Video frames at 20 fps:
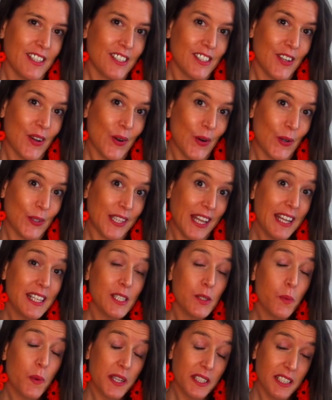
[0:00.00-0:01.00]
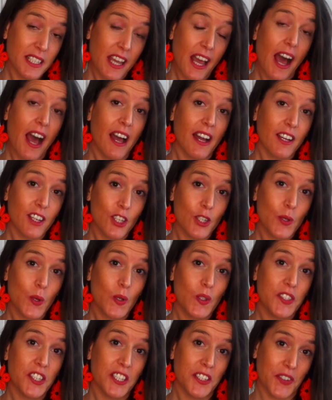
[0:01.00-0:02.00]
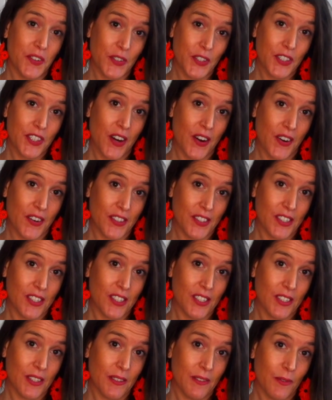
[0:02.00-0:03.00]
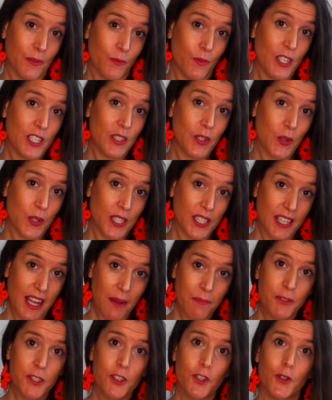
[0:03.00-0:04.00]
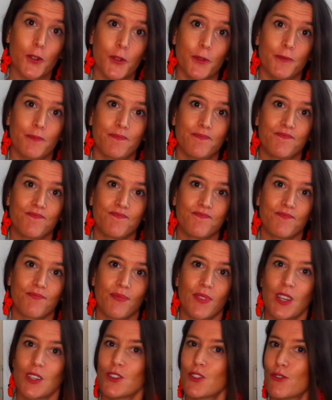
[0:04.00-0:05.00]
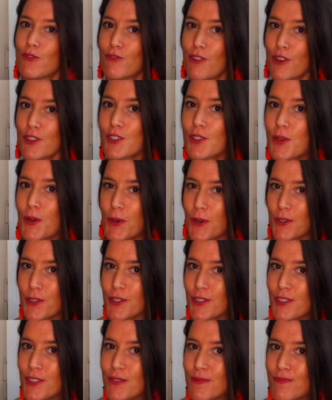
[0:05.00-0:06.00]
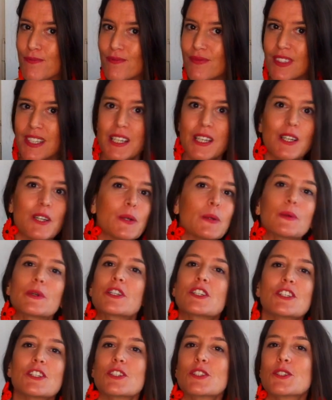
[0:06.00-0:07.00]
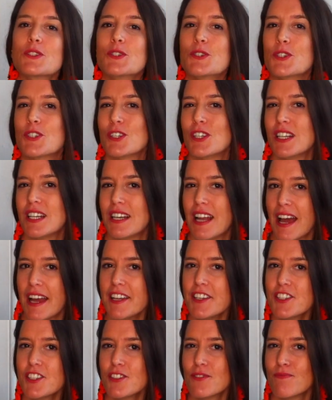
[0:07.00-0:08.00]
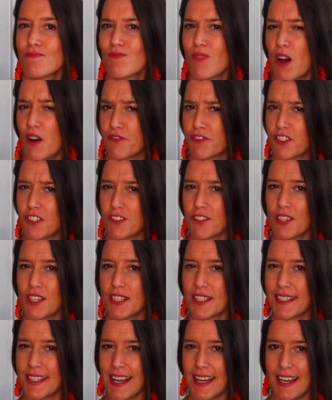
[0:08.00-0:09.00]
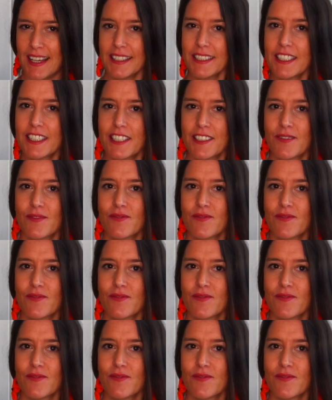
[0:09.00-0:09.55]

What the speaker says: So that's when the actual dinner starts, with the step 2. The first course, which is usually light, often a salad.